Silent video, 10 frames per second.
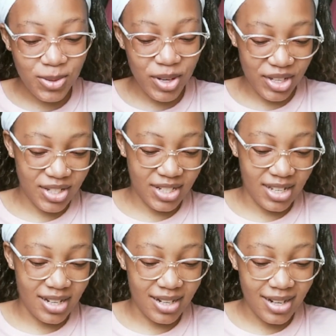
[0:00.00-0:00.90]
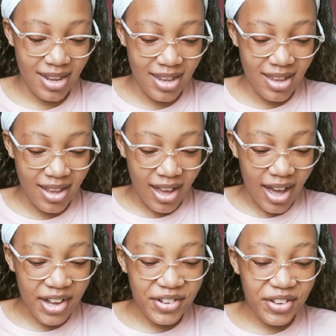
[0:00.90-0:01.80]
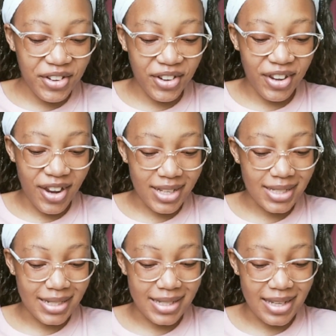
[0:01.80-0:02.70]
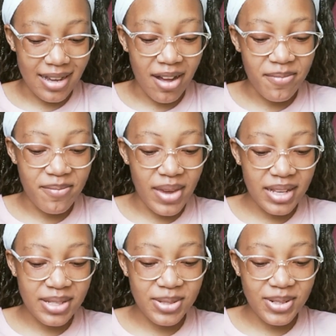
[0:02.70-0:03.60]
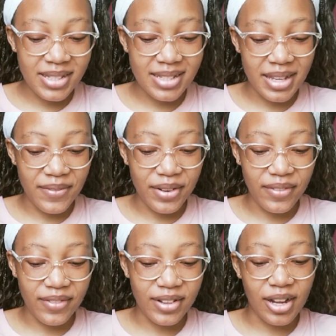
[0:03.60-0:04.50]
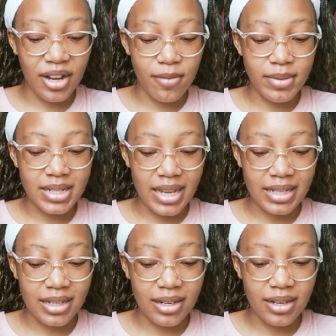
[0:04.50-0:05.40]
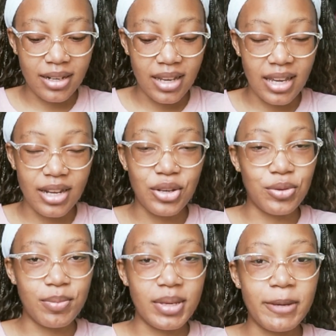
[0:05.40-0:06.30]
question. Out of curiosity, are med students given full accommodation in UB?